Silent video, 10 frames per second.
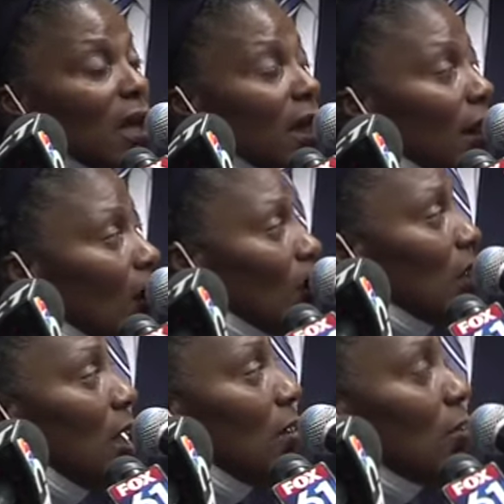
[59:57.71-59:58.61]
And I'll
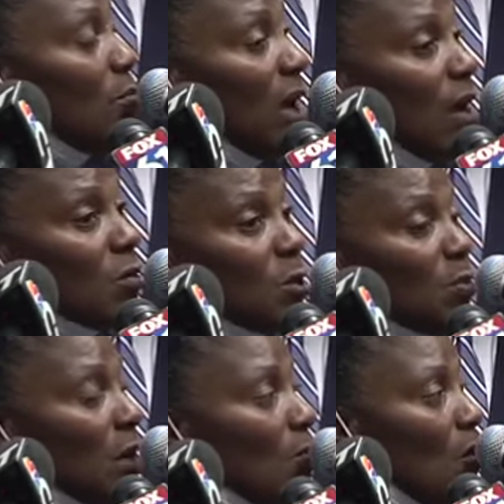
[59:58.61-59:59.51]
let the mayor
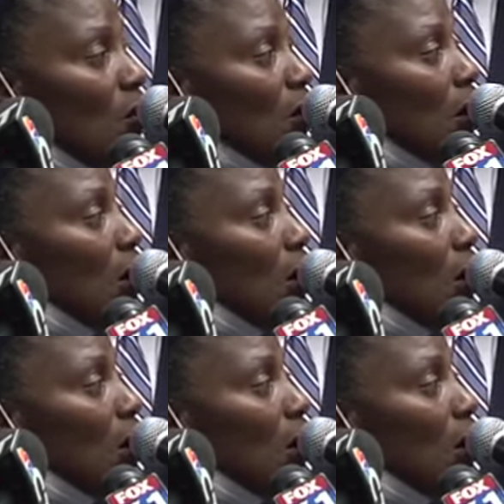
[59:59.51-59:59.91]
speak more